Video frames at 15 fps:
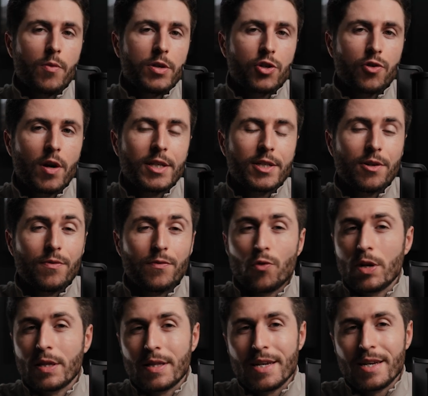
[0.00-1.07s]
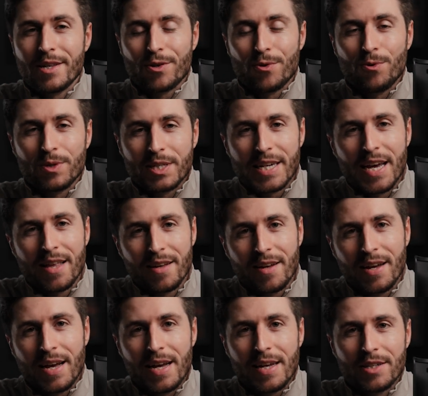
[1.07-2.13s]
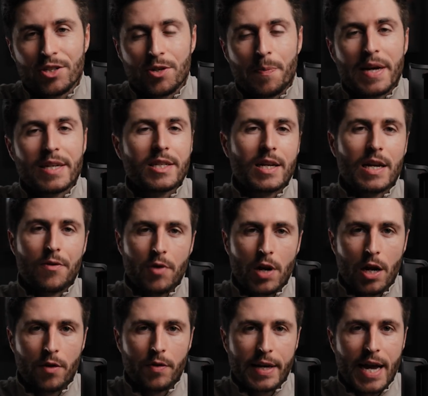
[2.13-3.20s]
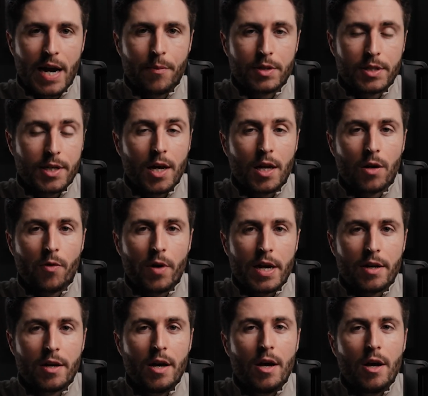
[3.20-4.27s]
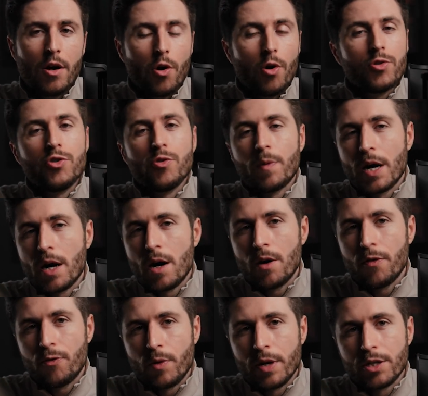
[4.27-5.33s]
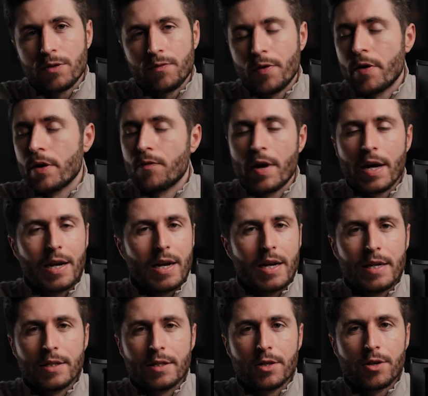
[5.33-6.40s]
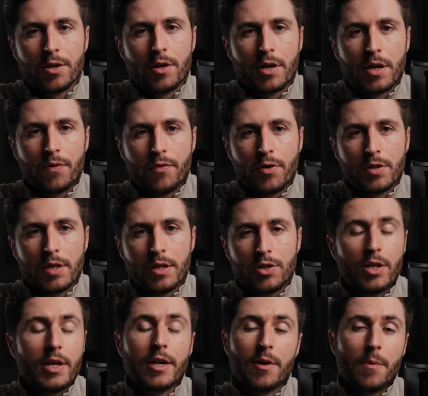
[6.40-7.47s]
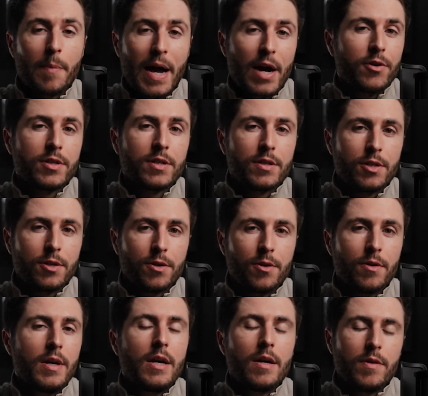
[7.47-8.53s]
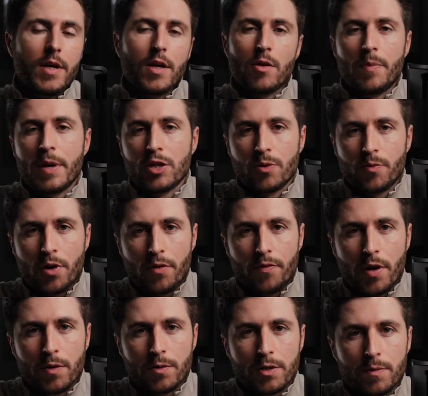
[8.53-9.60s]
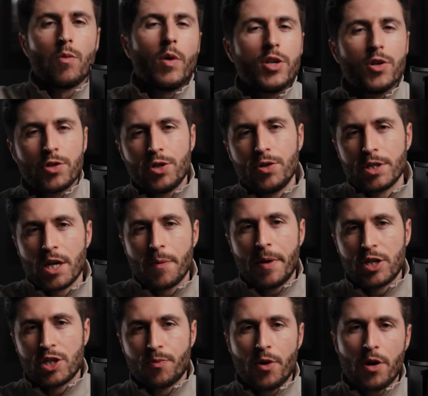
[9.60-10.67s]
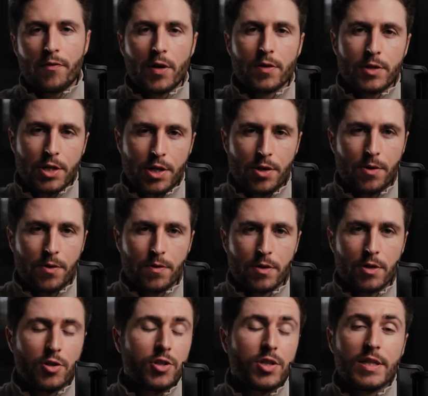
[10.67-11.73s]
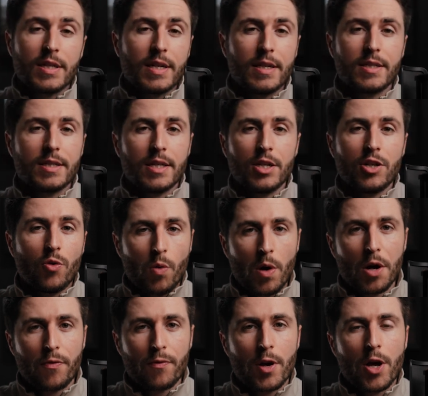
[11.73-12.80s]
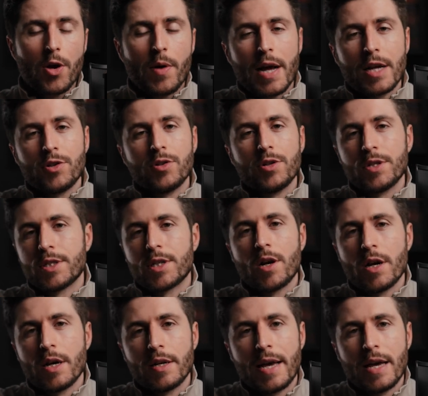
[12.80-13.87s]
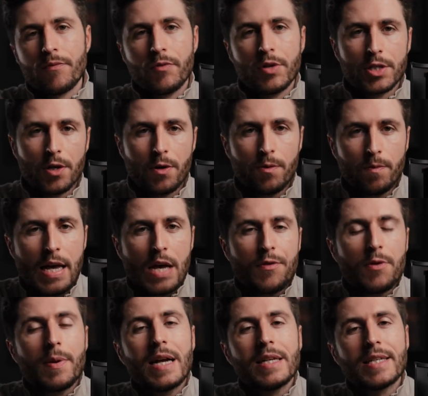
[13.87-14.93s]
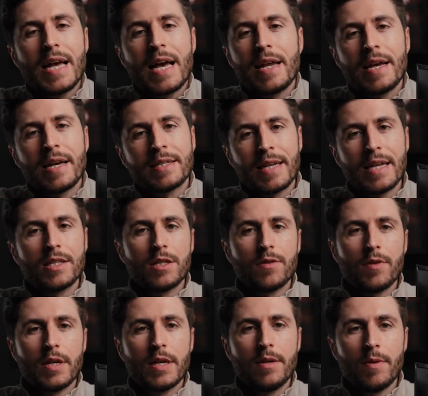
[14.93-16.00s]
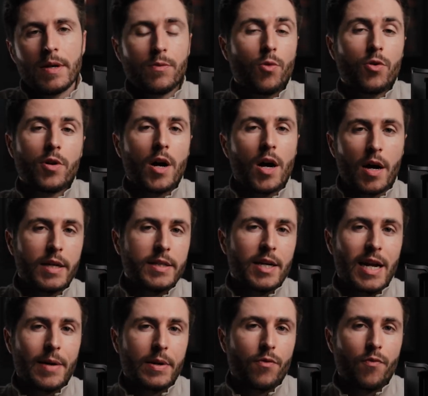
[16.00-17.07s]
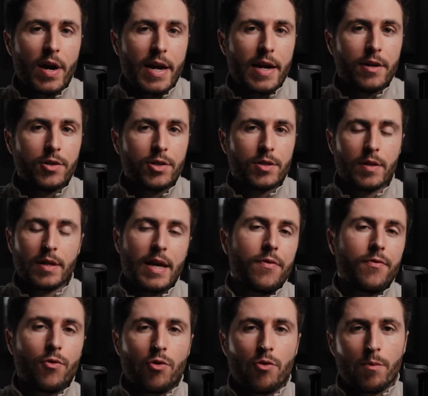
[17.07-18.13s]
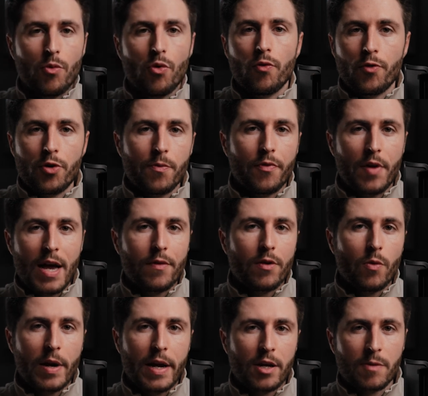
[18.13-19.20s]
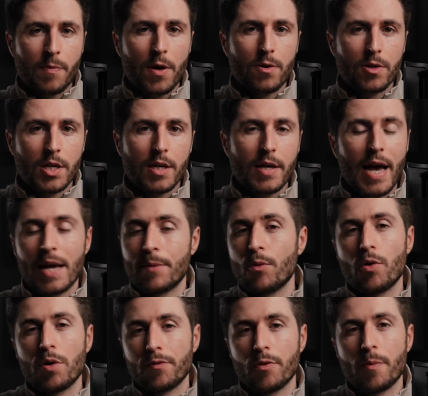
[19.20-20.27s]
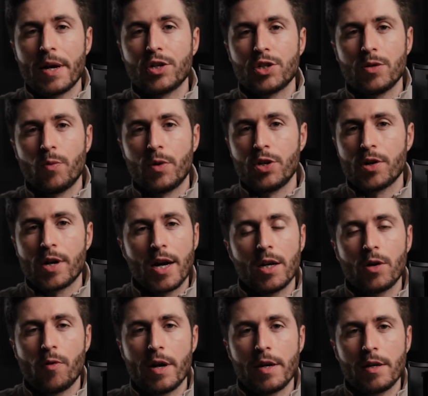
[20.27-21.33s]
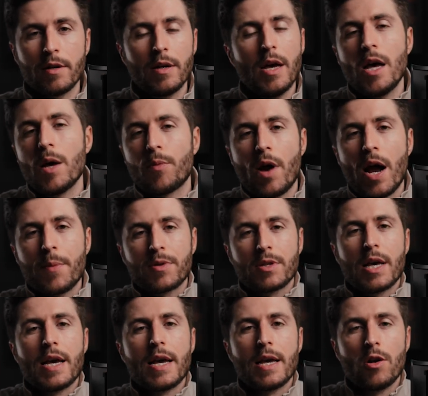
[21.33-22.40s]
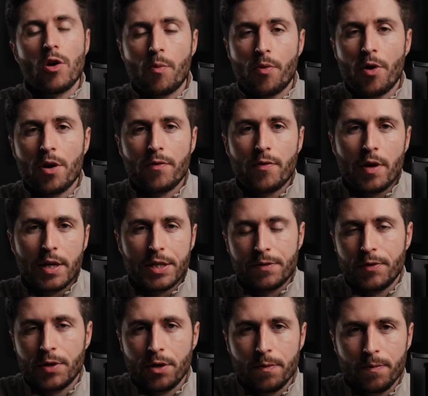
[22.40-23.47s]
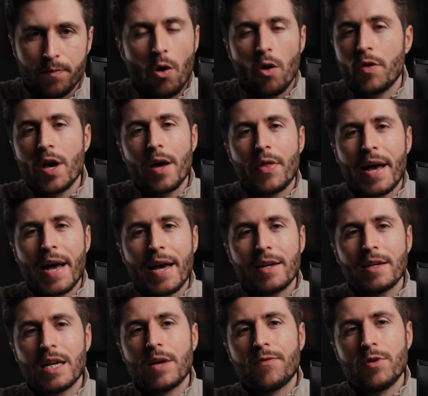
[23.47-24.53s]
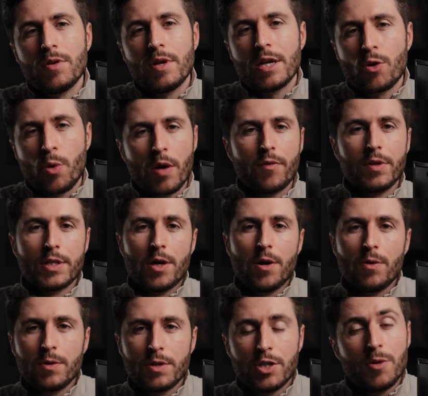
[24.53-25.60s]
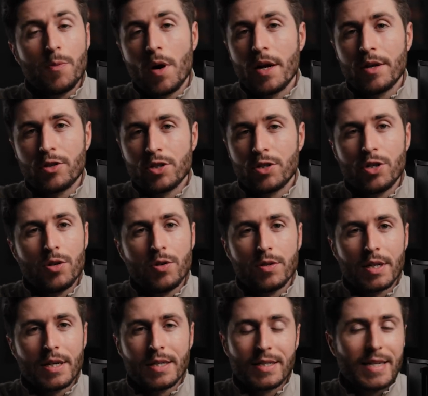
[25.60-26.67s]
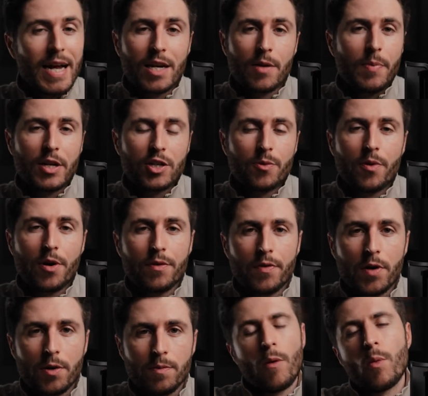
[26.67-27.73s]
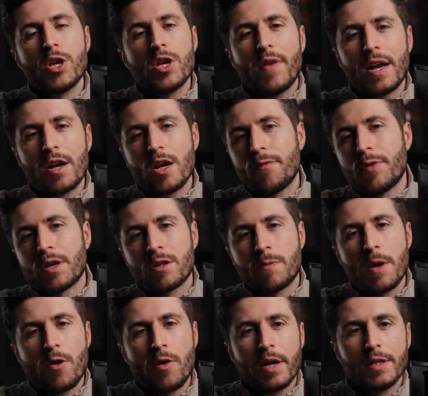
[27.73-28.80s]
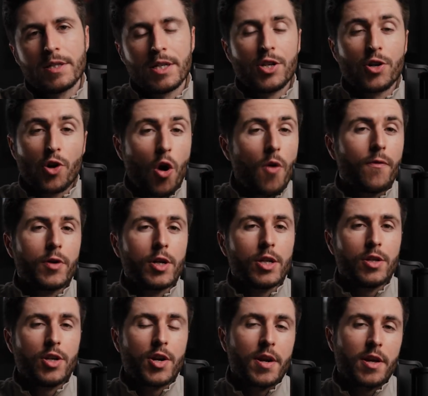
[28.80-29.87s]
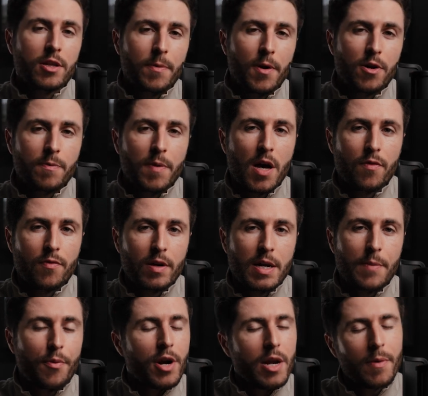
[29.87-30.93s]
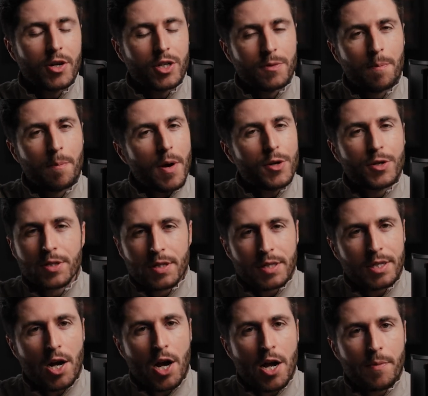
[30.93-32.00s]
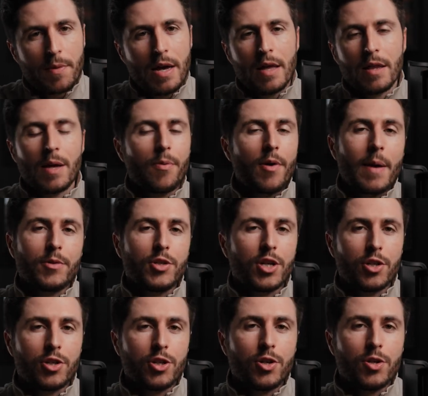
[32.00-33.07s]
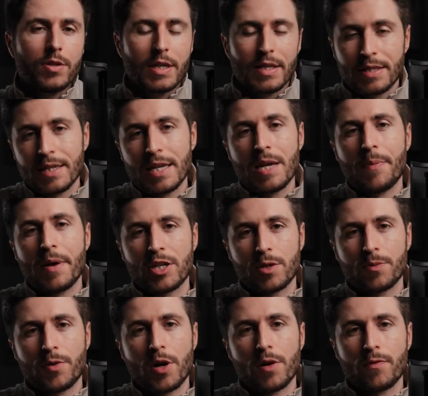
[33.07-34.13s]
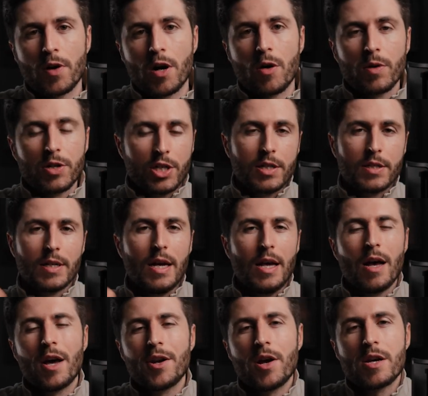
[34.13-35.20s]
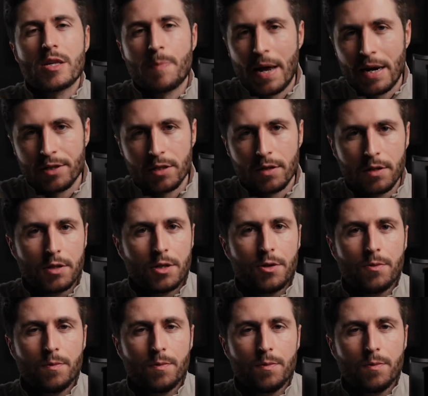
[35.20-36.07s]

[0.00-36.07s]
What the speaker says: would try to avoid these altogether, as you basically rely on the camera to color grade on your behalf, which very rarely leads to good looking footage in comparison to the other picture profiles. When you're choosing a picture profile to use, you just need to consider your workflow and your desired end result. If you plan to edit extensively and want higher dynamic range, therefore more room for error when exposing and more information when you're color grading, perhaps a log profile is for you. On the other hand, if you need quick results, you might just use a standard picture profile. When you've had enough experience and you're confident you can expose perfectly pretty much most of the time, then perhaps you could choose a Cine picture profile, which is a nice balance of the two.